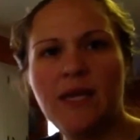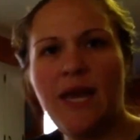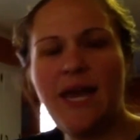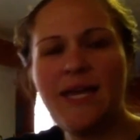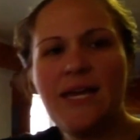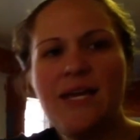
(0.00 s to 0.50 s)

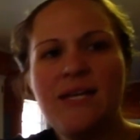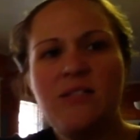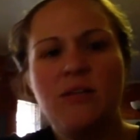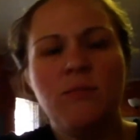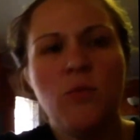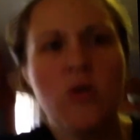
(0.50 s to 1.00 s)
Hey guys,
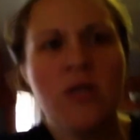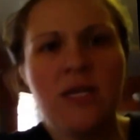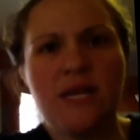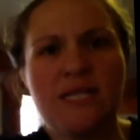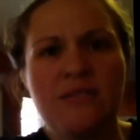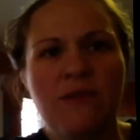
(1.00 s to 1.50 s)
good morning.
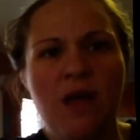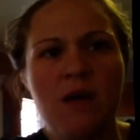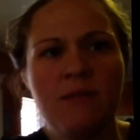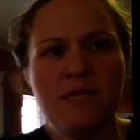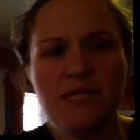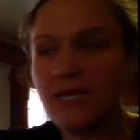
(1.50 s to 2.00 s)
It's
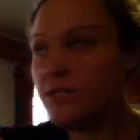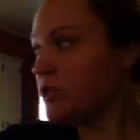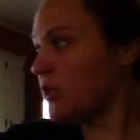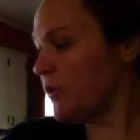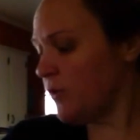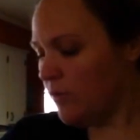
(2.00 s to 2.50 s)
Vlogmas Day
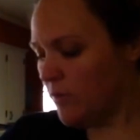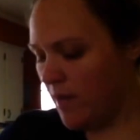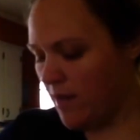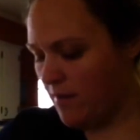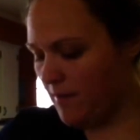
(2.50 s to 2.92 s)
2, um,